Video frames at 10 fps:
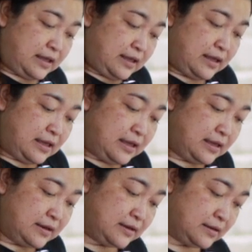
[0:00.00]

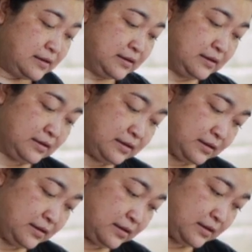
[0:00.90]
And
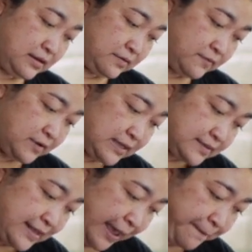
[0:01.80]
what
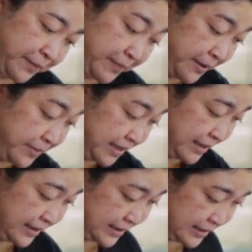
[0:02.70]
else? Happy baby.
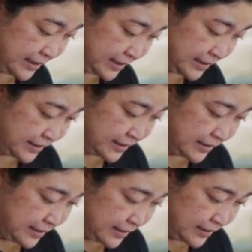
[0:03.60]

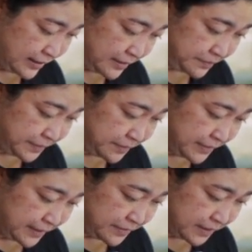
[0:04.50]
Happy
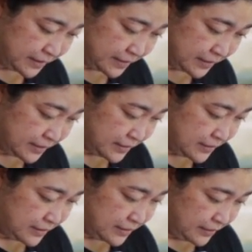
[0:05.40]
baby.
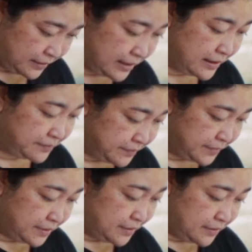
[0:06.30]
Yeah.
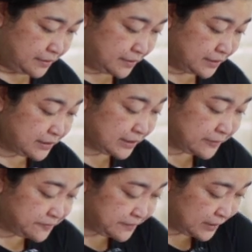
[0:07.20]
Good. You
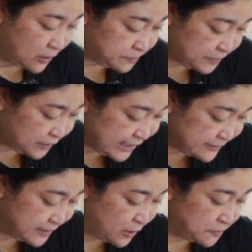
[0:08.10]
gave
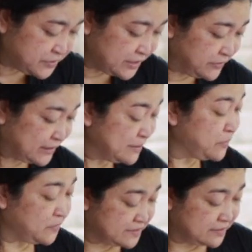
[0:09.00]
the option with the
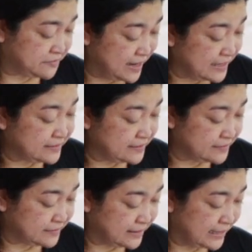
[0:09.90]
bolster, right?
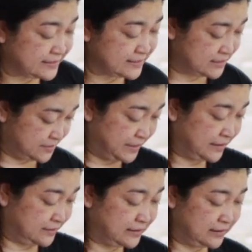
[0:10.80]
Mm-hmm. Yeah. It's
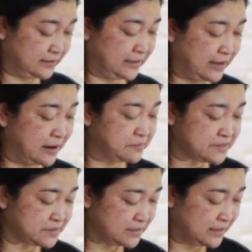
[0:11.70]
make the
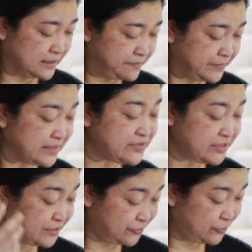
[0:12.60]
arms
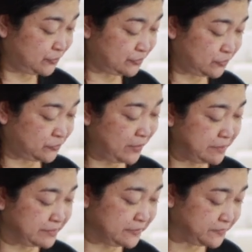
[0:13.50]
easier to
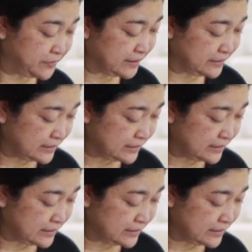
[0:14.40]
grab the feet,